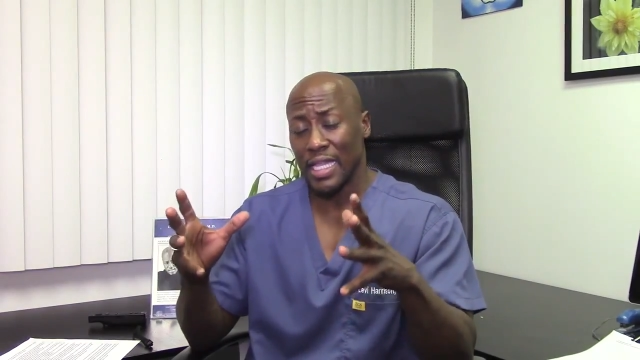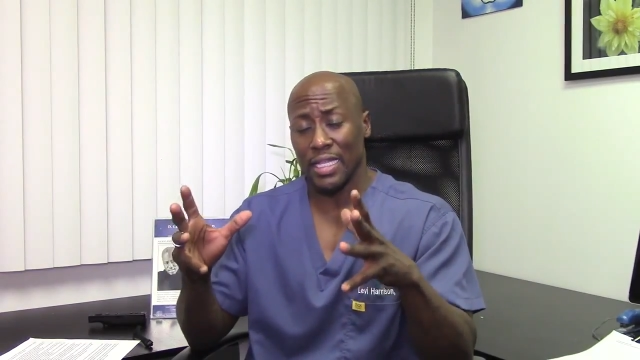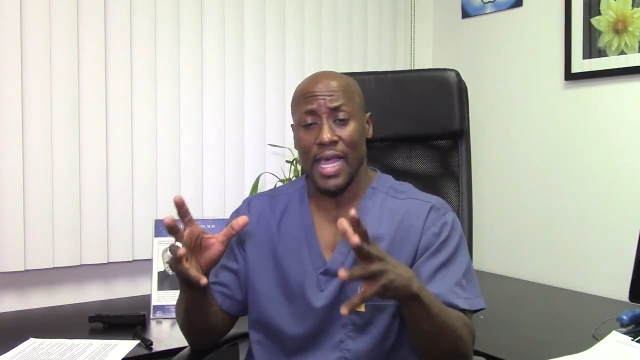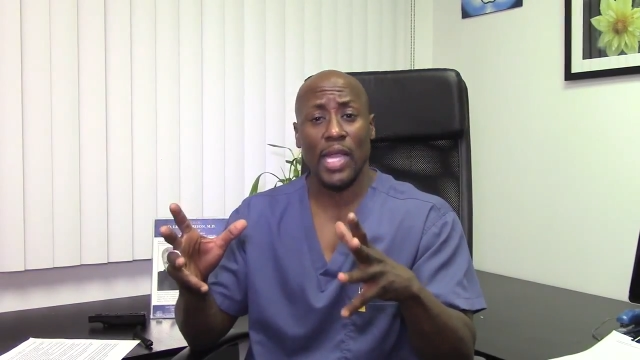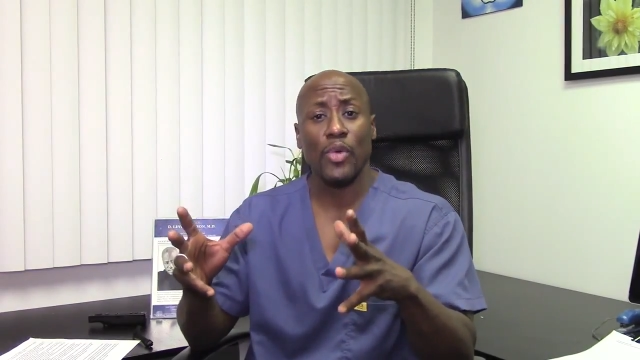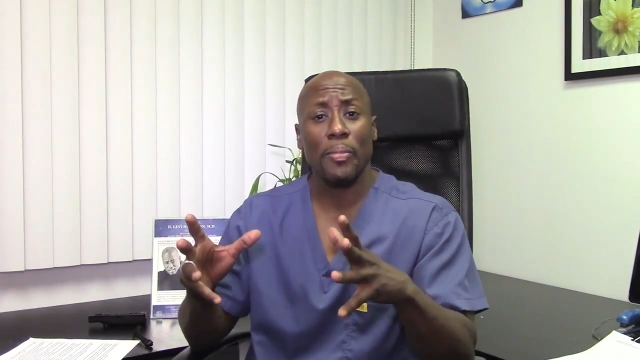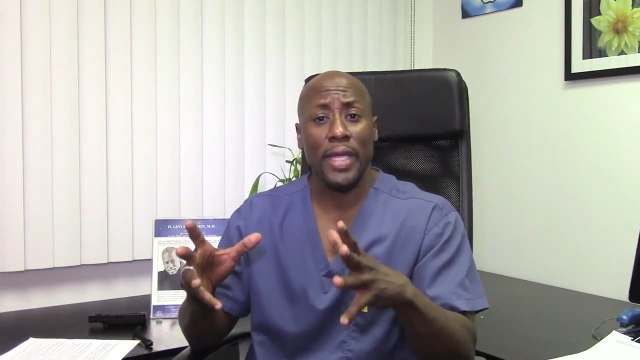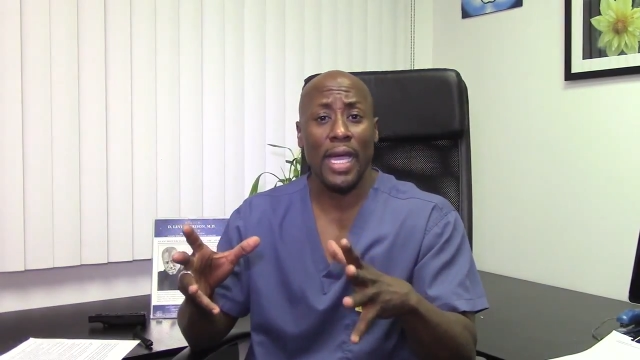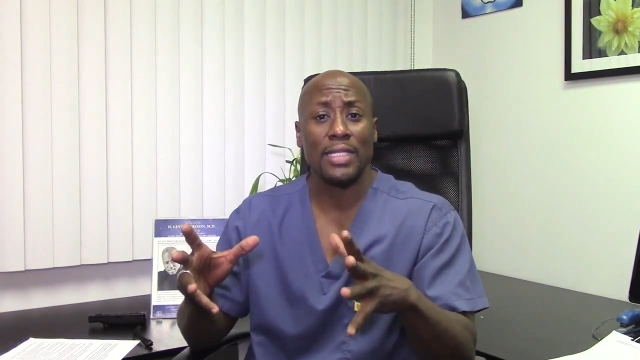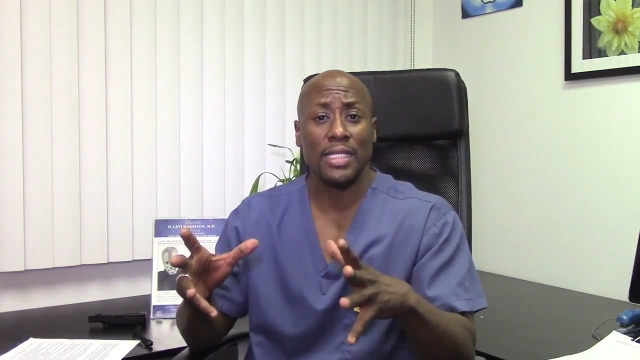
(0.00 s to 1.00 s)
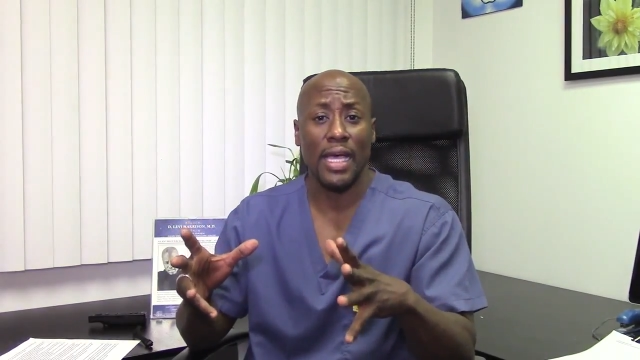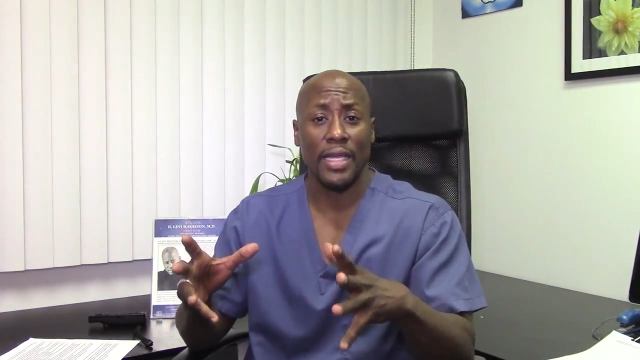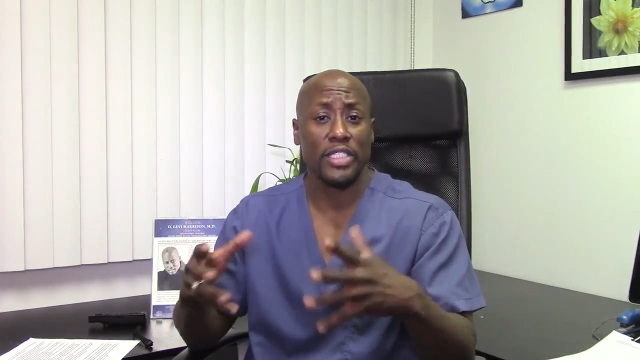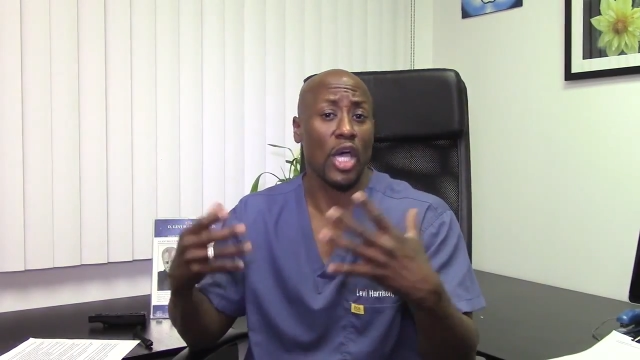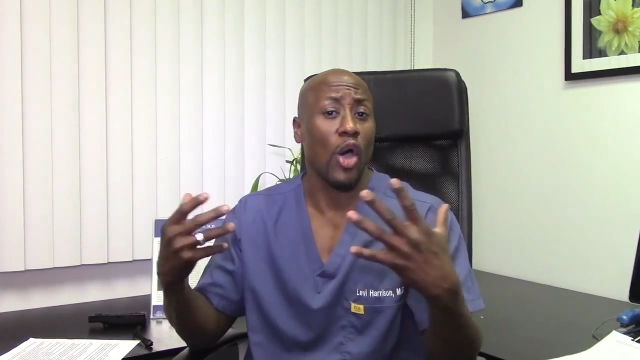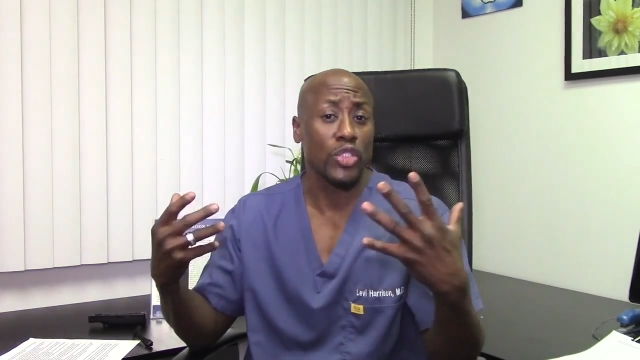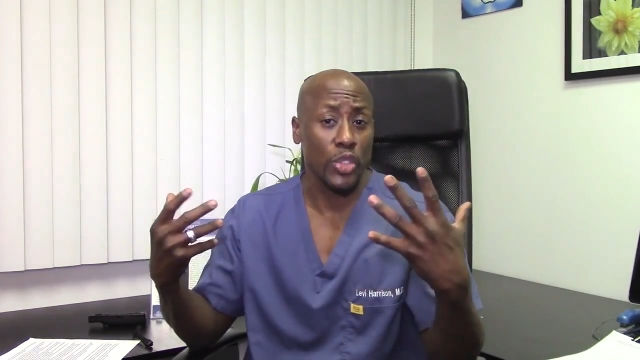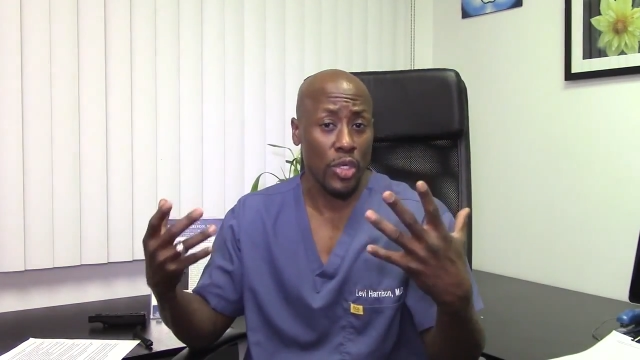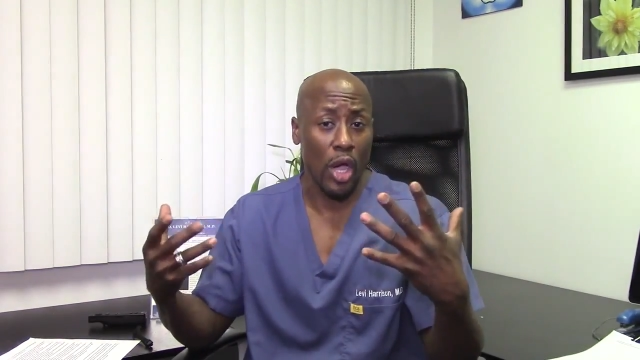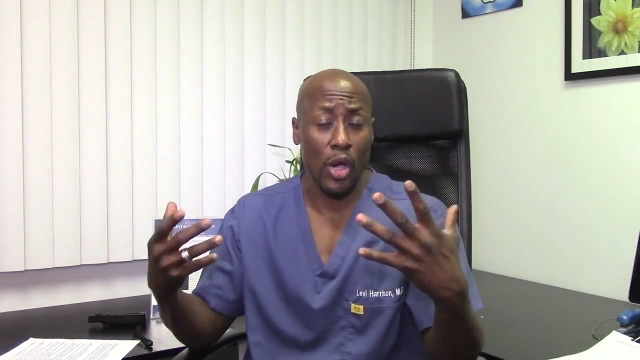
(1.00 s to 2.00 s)
lateral epicondylitis,
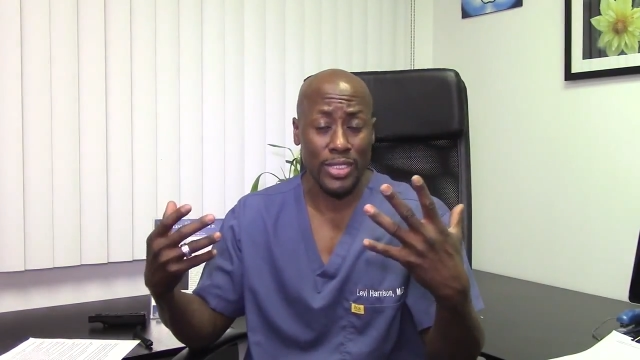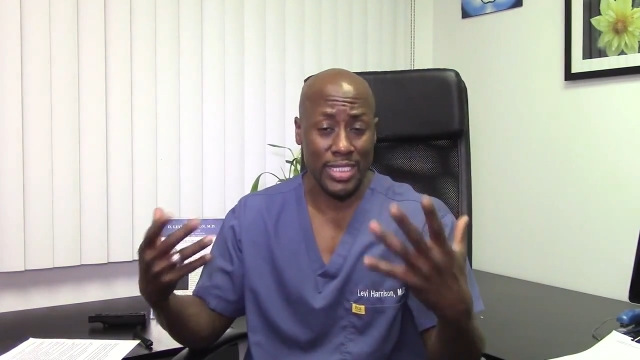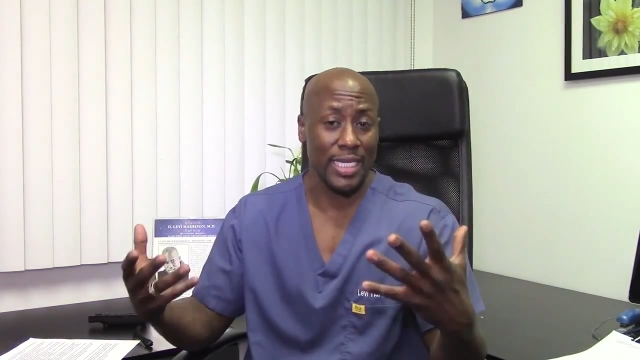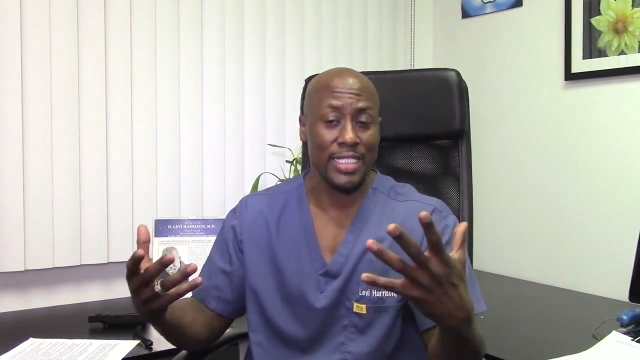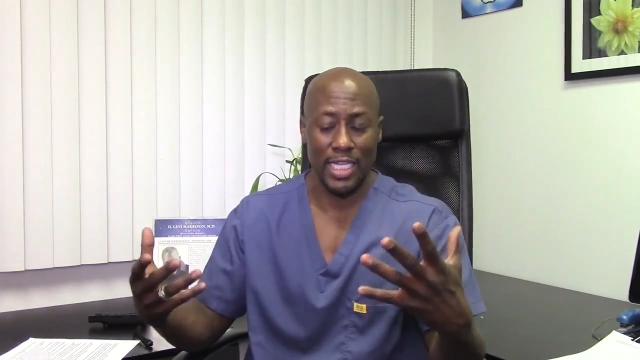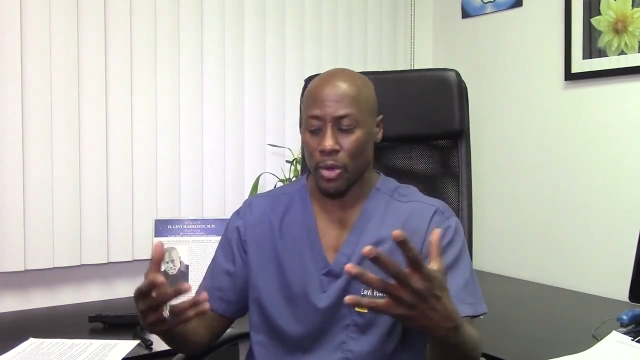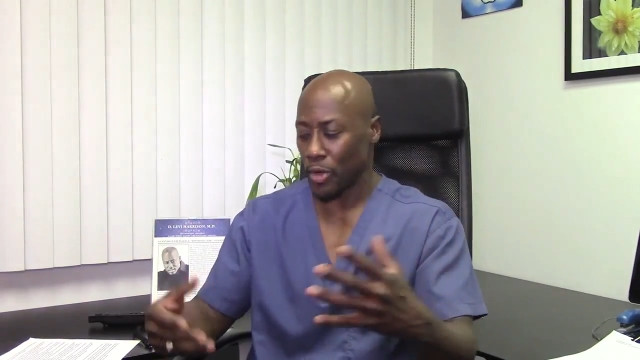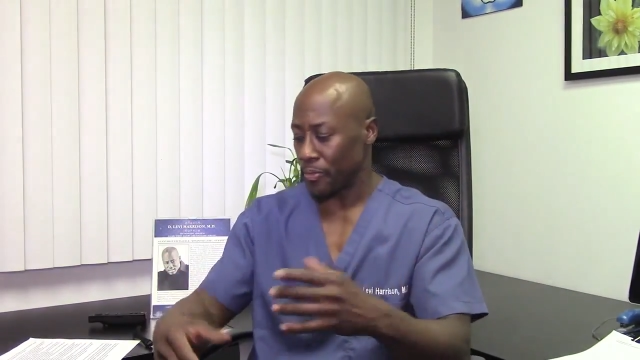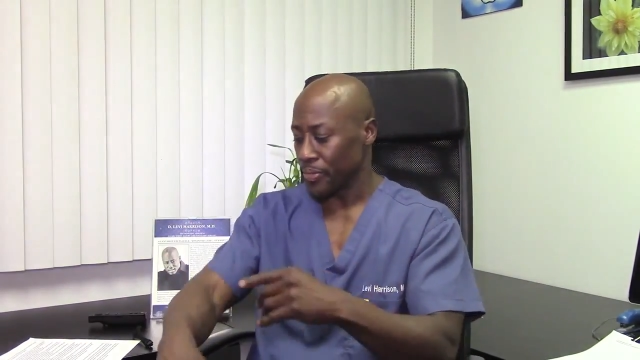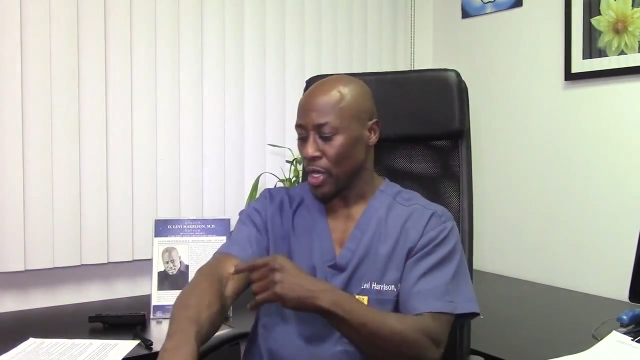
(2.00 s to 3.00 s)
also called tennis elbow,